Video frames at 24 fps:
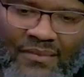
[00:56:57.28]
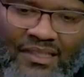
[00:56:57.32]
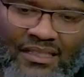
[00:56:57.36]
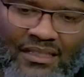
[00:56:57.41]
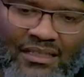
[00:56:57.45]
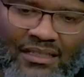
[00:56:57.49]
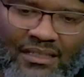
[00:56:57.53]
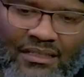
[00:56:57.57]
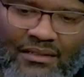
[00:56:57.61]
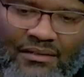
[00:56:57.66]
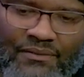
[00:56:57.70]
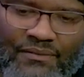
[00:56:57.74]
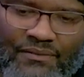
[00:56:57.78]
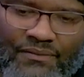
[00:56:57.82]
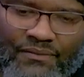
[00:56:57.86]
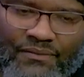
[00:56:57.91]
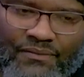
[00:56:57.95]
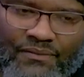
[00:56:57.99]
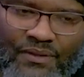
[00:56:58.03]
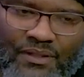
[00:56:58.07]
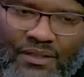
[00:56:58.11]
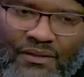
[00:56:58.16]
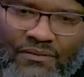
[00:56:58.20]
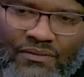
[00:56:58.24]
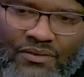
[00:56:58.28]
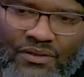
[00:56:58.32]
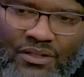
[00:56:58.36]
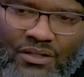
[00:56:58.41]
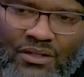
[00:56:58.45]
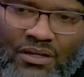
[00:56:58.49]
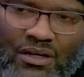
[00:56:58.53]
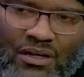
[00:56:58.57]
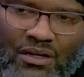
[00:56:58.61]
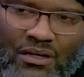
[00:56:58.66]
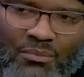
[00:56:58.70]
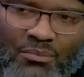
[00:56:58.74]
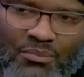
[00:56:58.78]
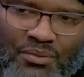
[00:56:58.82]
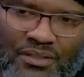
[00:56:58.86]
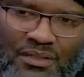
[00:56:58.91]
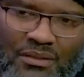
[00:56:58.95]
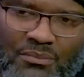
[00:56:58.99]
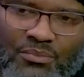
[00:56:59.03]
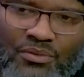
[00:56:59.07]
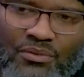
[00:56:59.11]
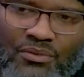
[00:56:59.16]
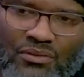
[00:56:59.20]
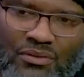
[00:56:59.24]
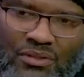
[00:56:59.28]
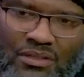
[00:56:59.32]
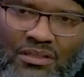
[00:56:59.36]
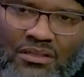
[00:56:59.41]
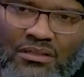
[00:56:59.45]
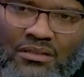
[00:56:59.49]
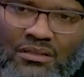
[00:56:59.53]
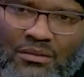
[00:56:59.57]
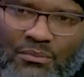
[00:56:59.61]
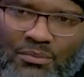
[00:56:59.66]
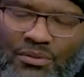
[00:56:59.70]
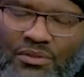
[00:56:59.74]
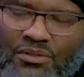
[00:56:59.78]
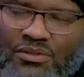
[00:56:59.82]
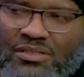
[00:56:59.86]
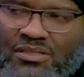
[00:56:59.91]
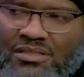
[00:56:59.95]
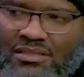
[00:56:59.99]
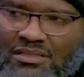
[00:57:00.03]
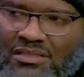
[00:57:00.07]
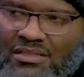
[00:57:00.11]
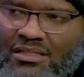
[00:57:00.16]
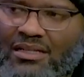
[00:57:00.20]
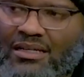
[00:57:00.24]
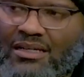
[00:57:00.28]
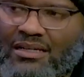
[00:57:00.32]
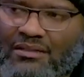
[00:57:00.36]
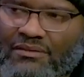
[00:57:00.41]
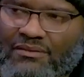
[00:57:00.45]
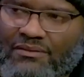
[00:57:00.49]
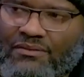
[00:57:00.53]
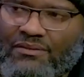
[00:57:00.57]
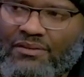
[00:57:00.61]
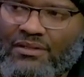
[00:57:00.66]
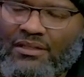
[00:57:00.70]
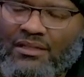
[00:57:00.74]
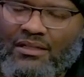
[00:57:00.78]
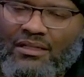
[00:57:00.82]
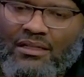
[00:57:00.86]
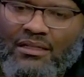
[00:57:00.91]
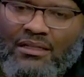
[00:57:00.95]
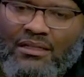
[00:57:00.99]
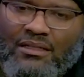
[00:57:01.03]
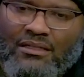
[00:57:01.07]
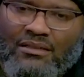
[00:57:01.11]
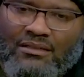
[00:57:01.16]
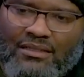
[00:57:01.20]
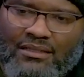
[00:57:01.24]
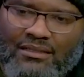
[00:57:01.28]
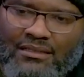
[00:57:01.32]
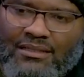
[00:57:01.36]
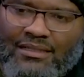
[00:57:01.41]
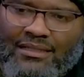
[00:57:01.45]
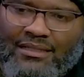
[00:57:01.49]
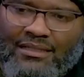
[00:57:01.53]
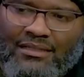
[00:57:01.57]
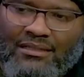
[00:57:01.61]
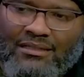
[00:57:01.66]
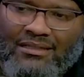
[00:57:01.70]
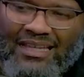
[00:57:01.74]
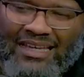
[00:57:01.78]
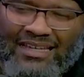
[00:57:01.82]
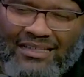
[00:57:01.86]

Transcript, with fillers: if if there are people in a person's life that they like